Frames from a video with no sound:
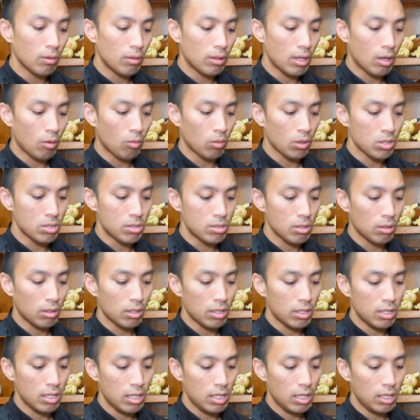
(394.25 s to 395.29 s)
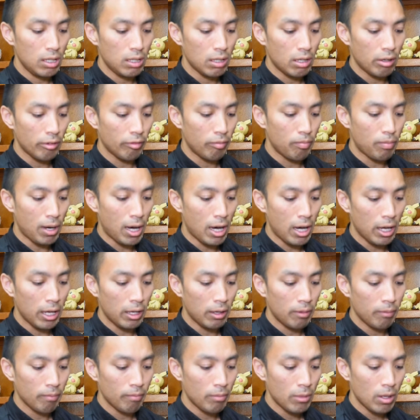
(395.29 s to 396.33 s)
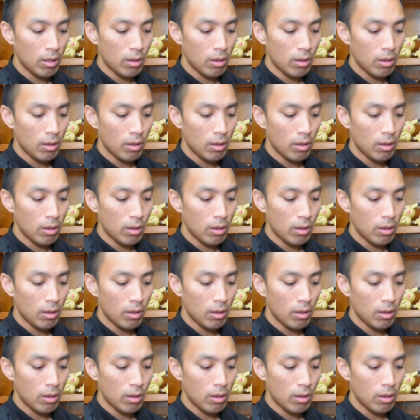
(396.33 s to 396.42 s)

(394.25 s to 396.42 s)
that we're still in need of buying